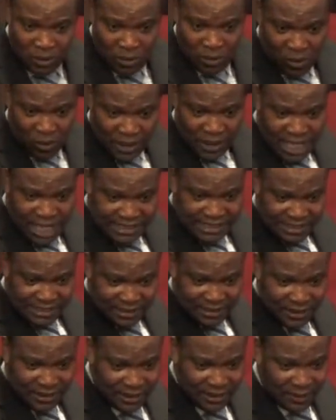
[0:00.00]

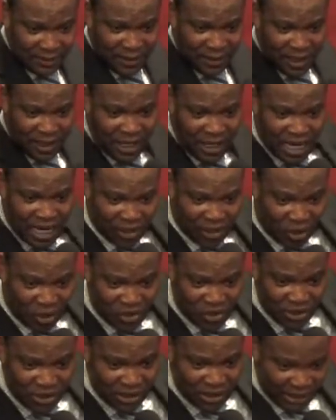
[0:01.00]
unless
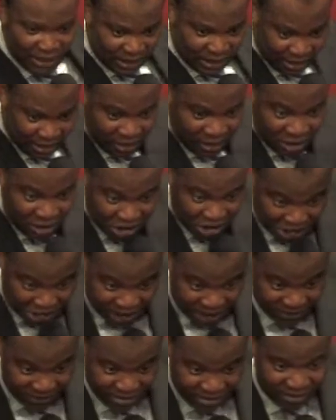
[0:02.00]
Herod killed
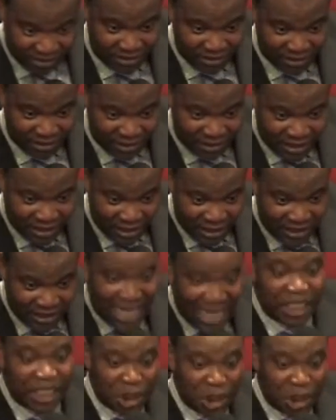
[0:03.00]
James, that the